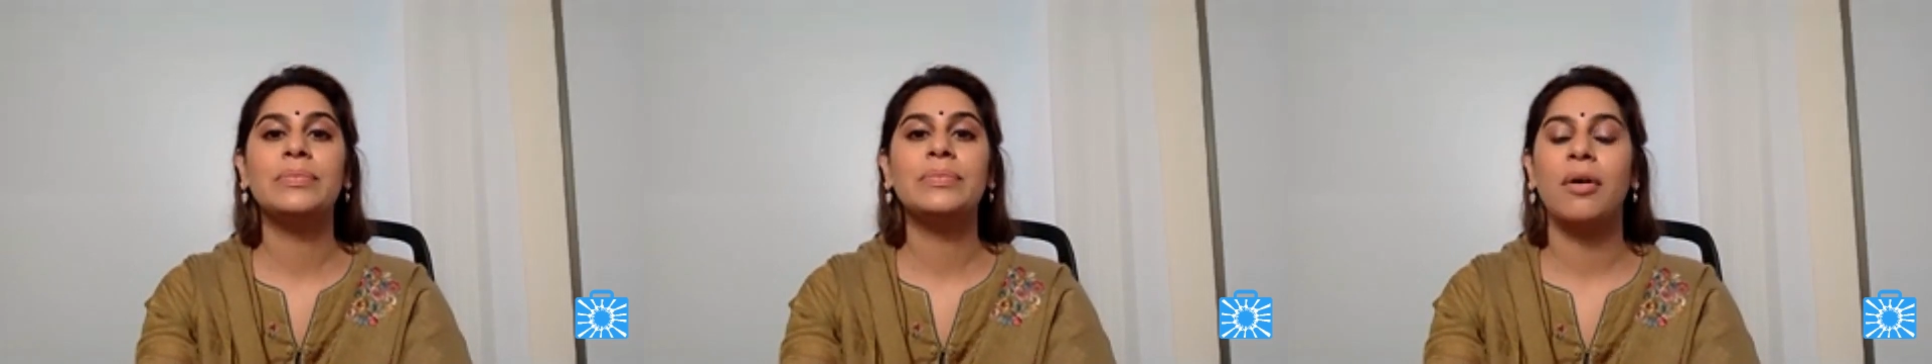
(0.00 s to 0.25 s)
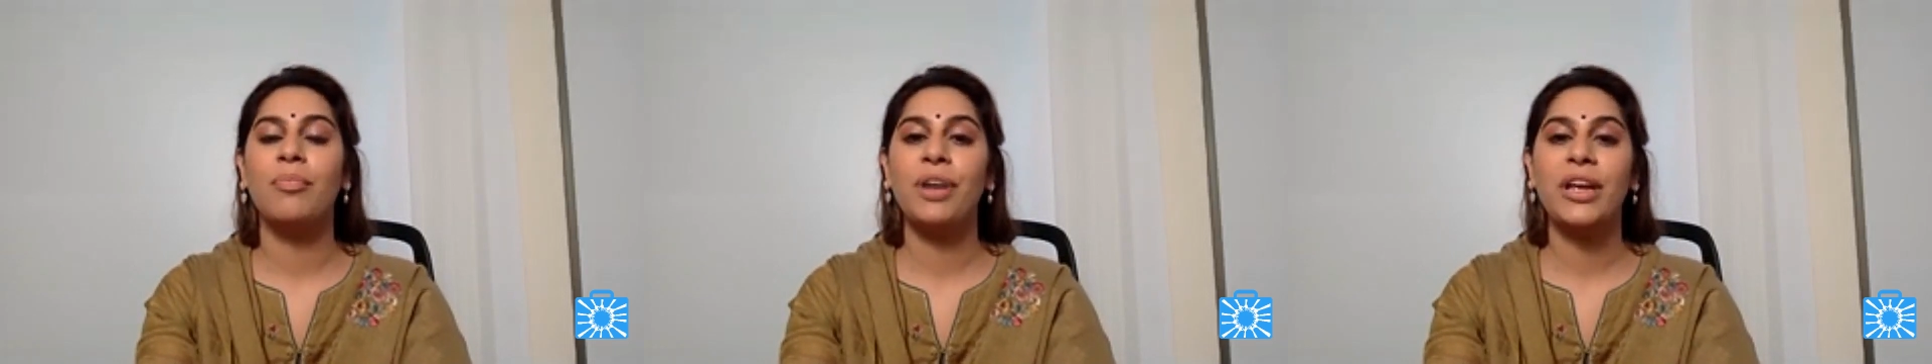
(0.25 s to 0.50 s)

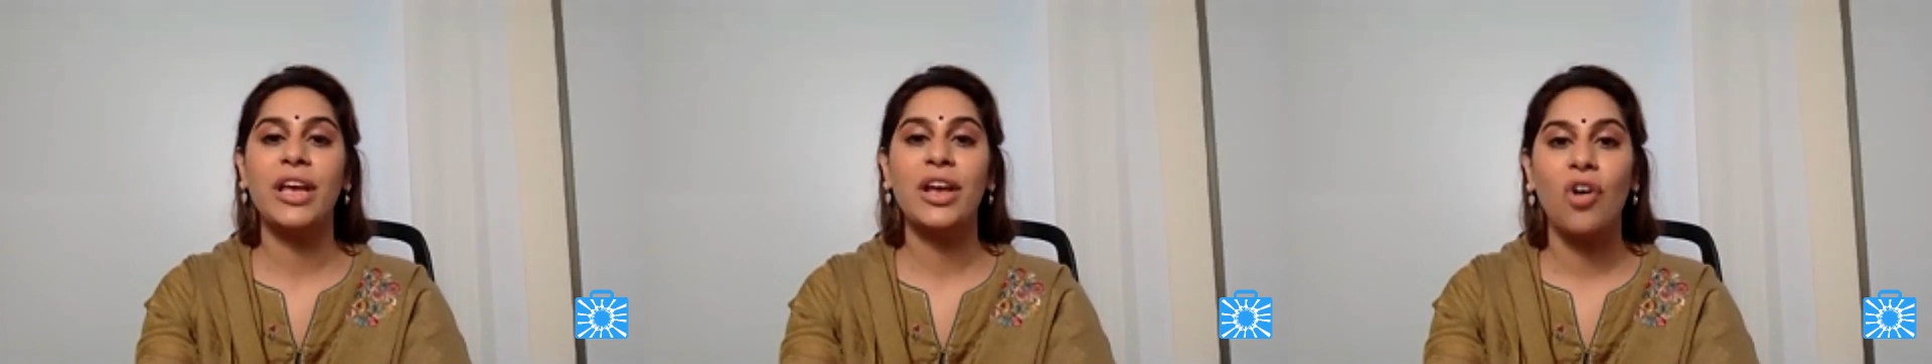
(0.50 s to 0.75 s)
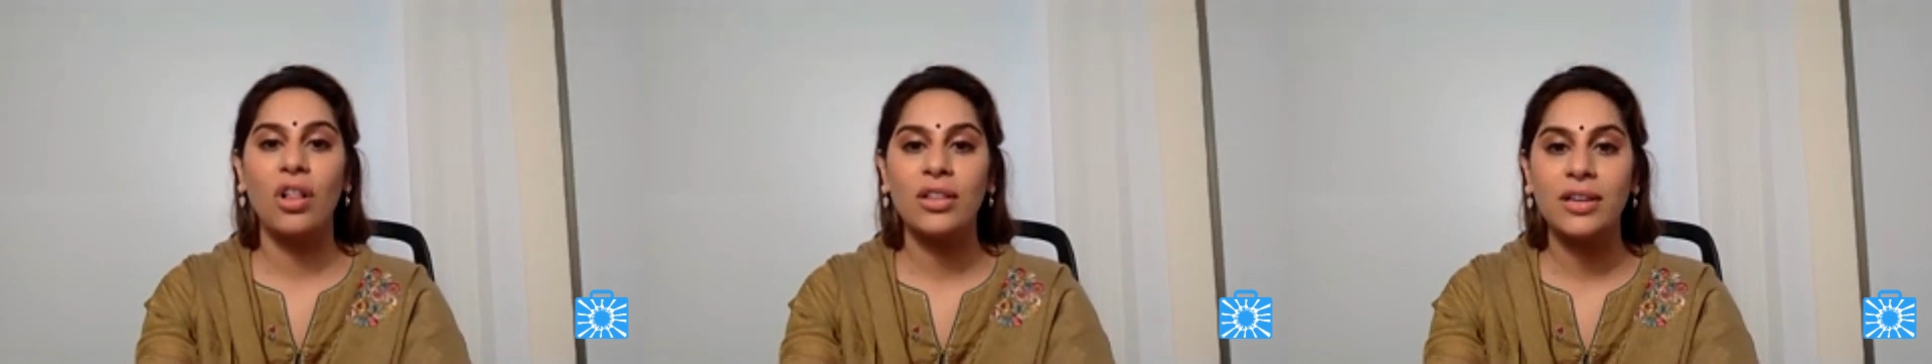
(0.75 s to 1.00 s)
bringing all
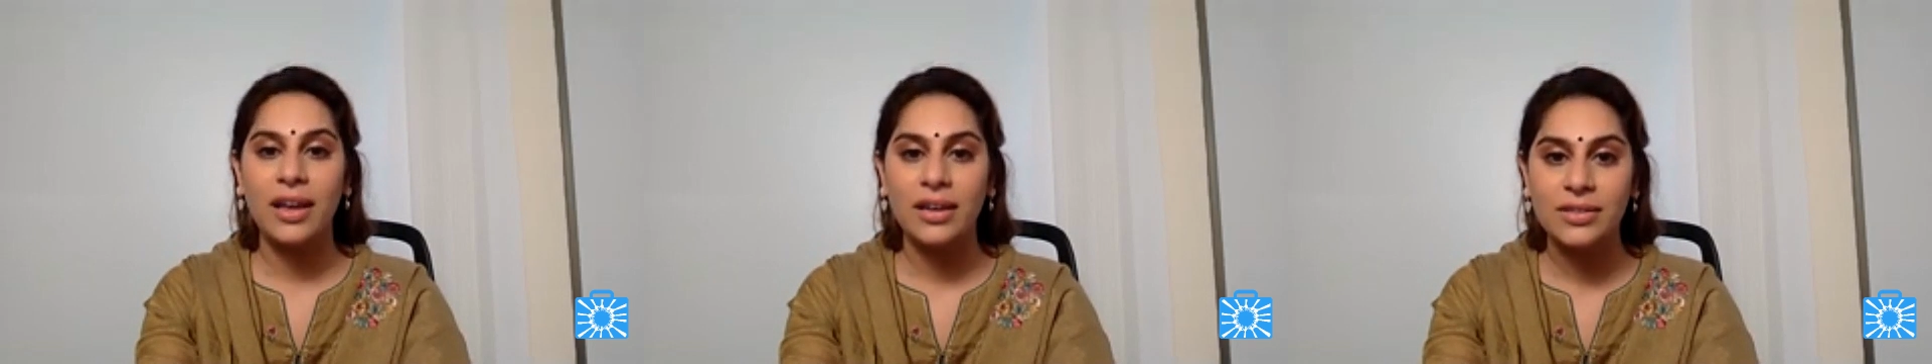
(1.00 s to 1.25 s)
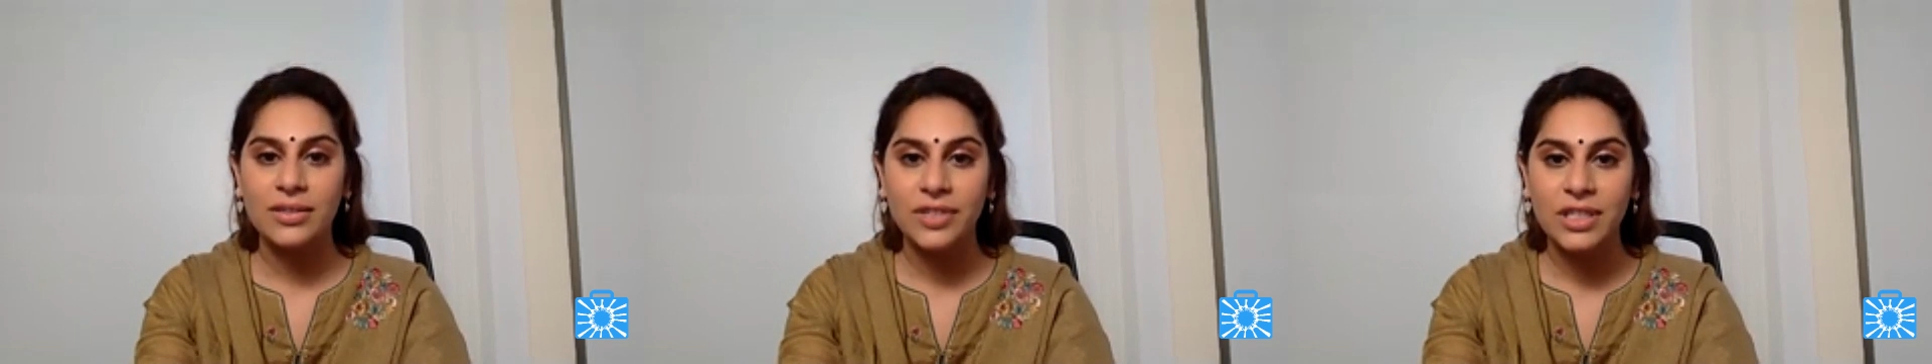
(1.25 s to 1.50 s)
the
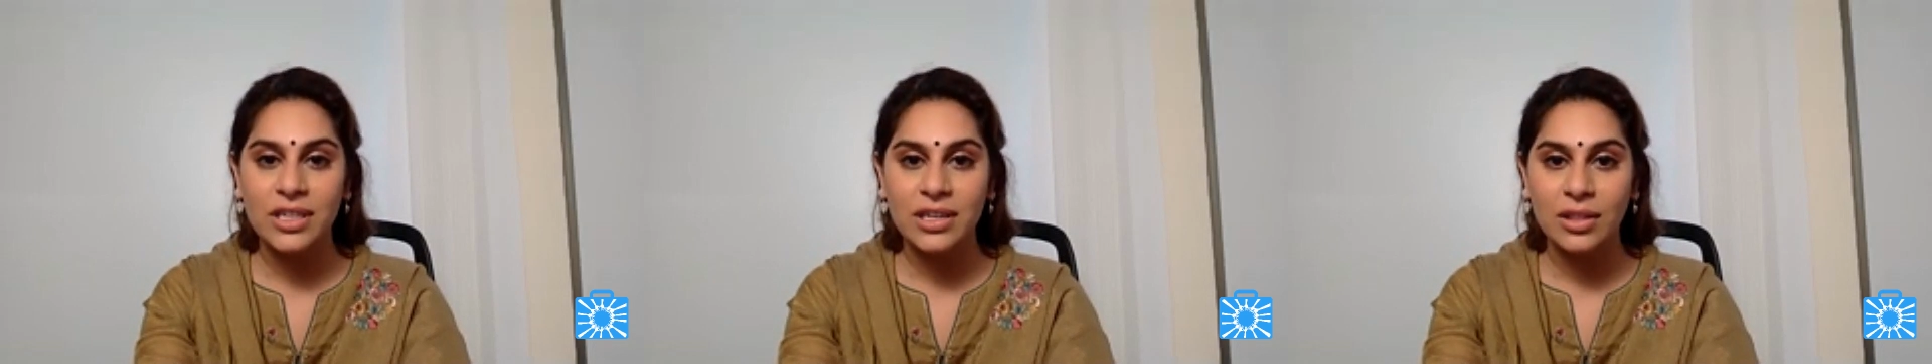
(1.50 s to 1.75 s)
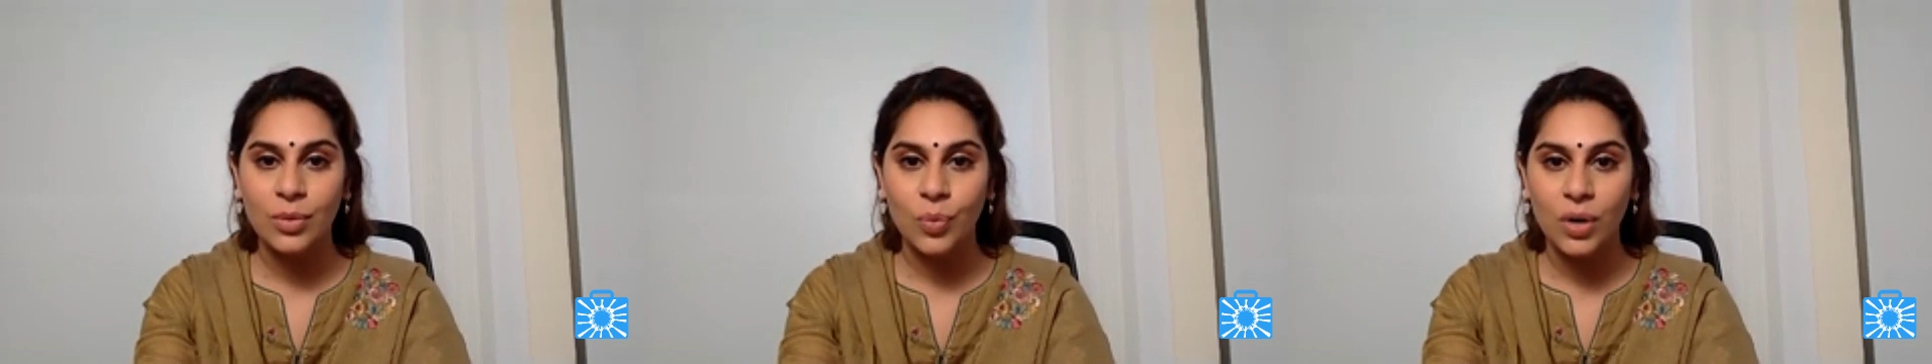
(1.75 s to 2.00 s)
negativity in the
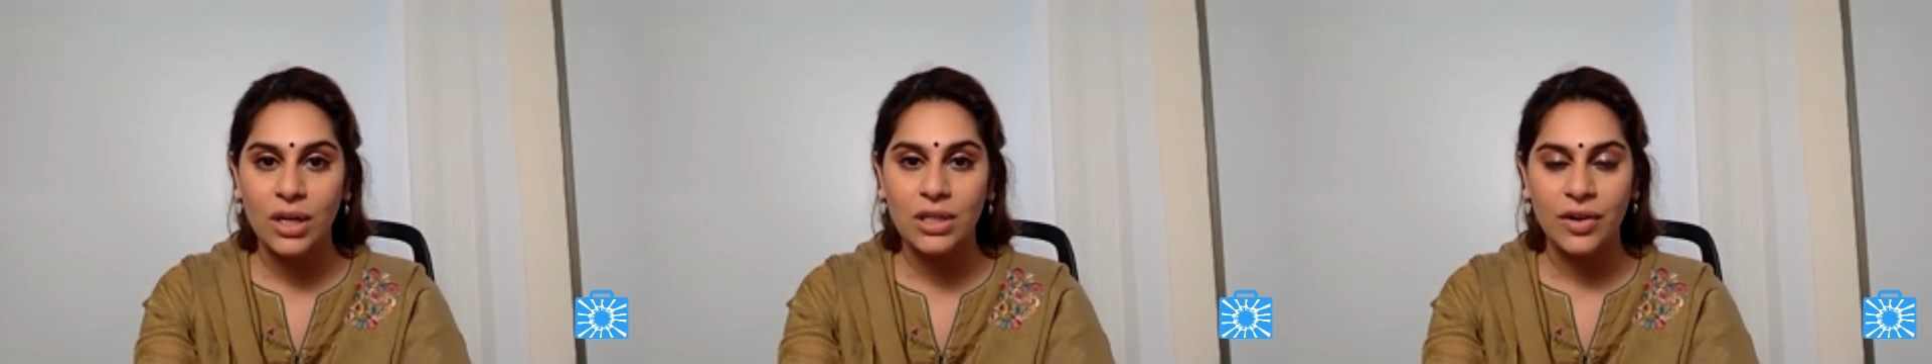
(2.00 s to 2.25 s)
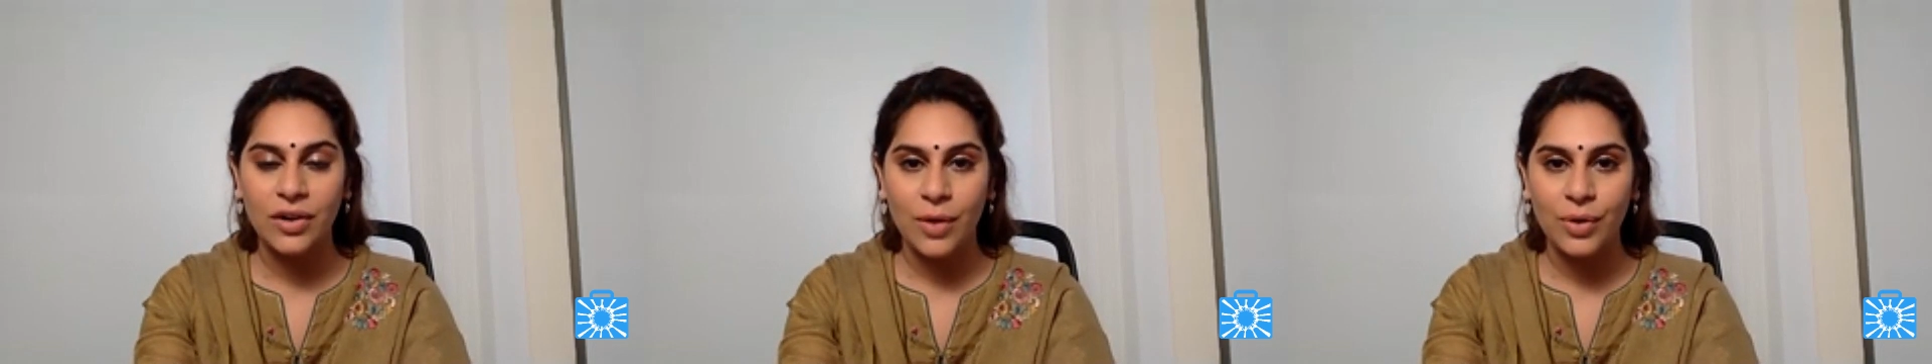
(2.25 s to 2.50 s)
world
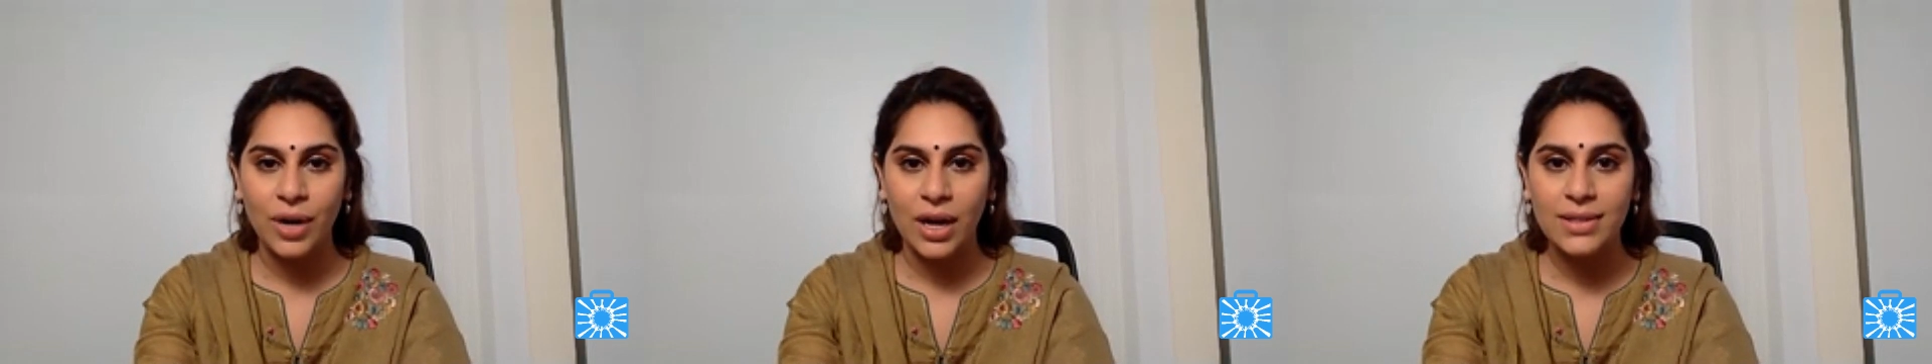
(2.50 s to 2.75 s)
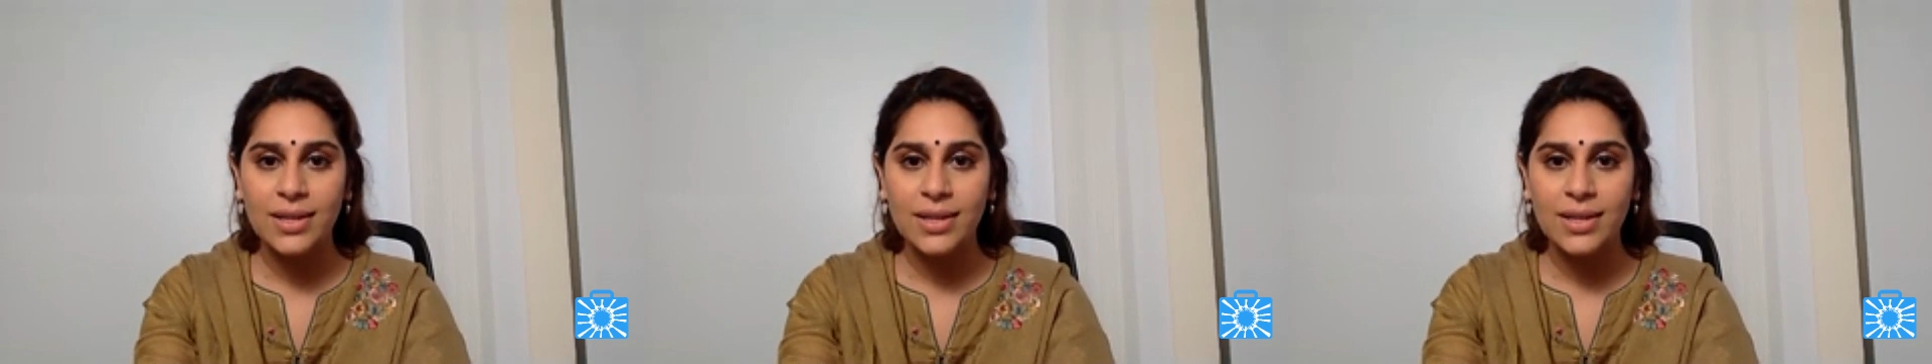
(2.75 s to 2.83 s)
around us,